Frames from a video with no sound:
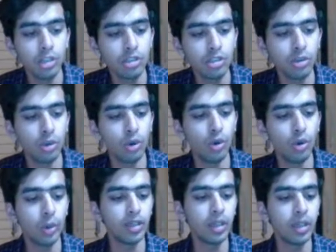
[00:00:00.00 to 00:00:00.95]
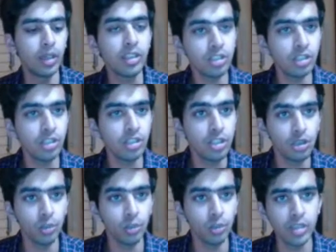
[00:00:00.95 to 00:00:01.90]
So with the Texas
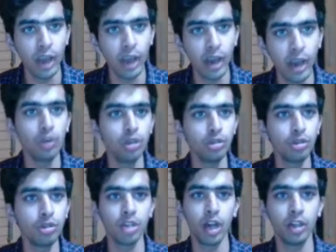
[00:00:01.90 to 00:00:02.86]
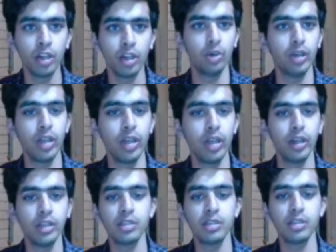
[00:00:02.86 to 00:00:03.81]
Instruments, I'm going to start today
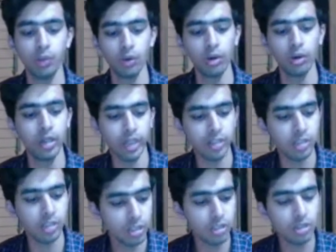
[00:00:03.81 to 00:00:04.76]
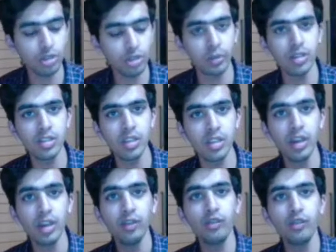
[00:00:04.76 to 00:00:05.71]
and it's board Texas Instruments
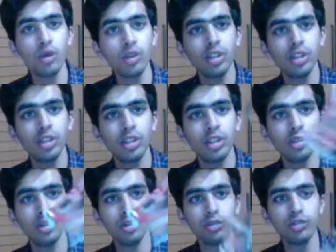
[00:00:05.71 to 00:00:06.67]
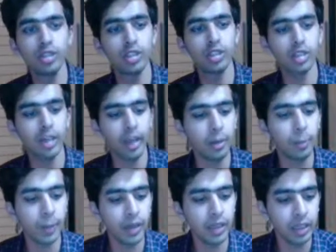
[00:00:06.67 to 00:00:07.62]
430 which is a
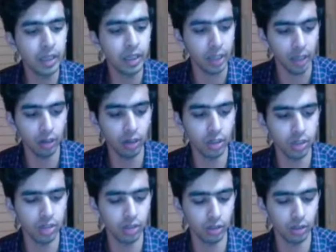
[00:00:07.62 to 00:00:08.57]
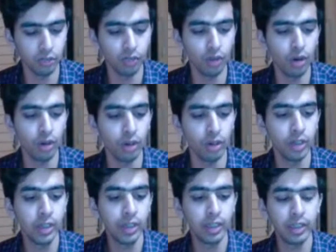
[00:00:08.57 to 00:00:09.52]
development kit uh, uh for
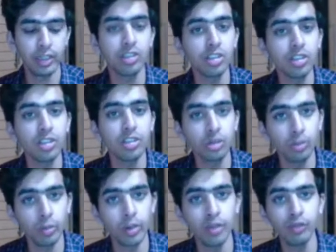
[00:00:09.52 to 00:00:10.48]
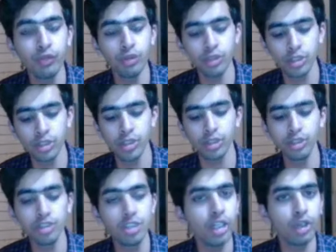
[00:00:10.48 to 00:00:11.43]
Texas Instruments
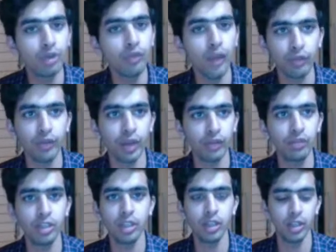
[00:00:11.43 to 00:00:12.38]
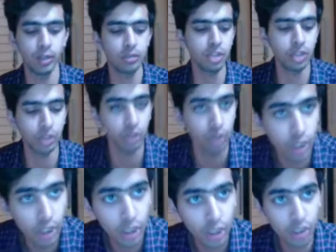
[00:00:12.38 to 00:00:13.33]
430 G2553 MCU.
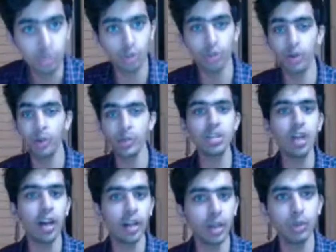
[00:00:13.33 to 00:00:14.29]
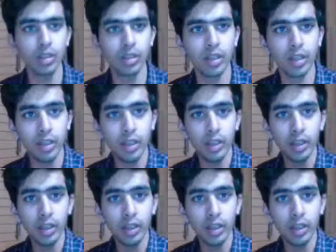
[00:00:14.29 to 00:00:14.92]
So we'll be starting with it.